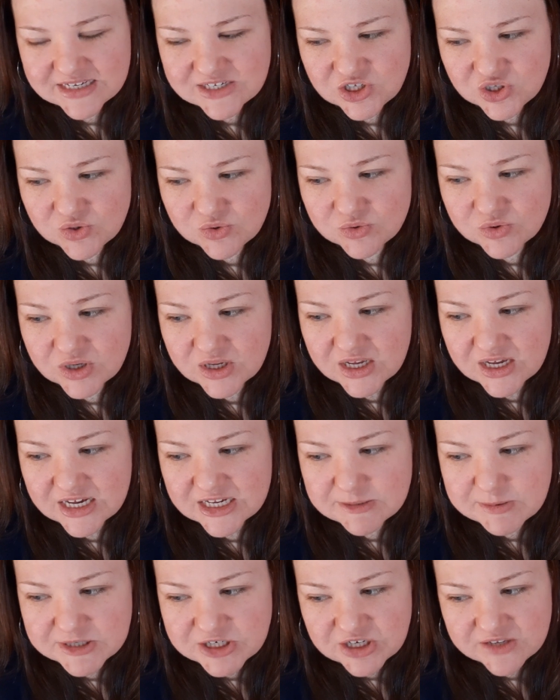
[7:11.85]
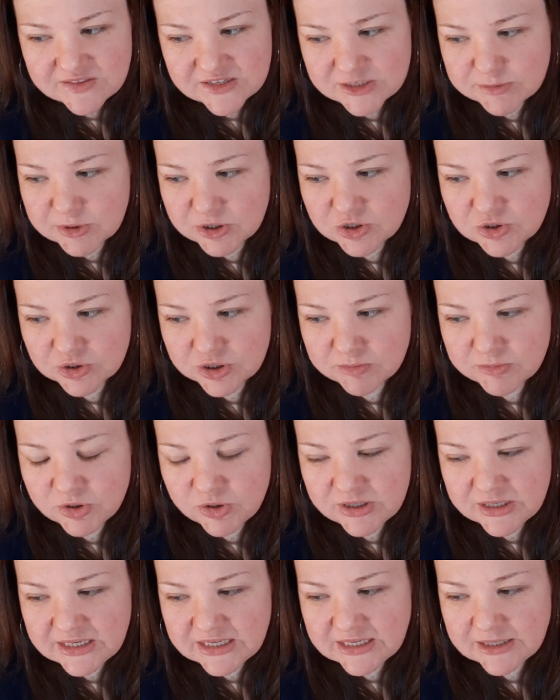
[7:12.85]
is you, especially in the spiritual
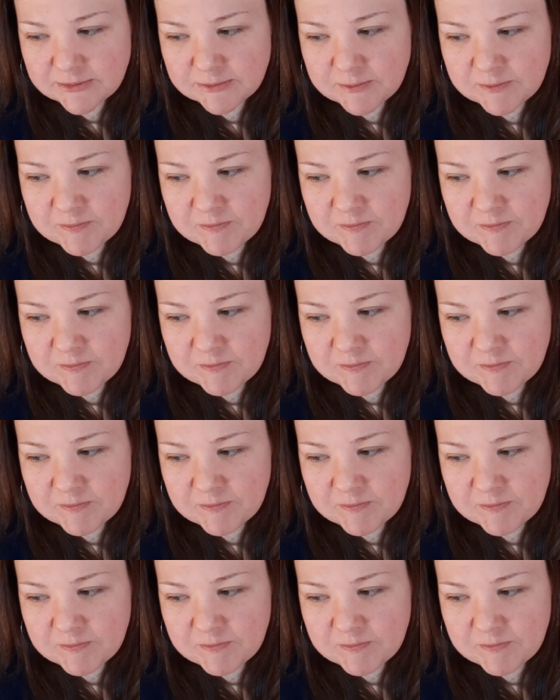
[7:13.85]
community,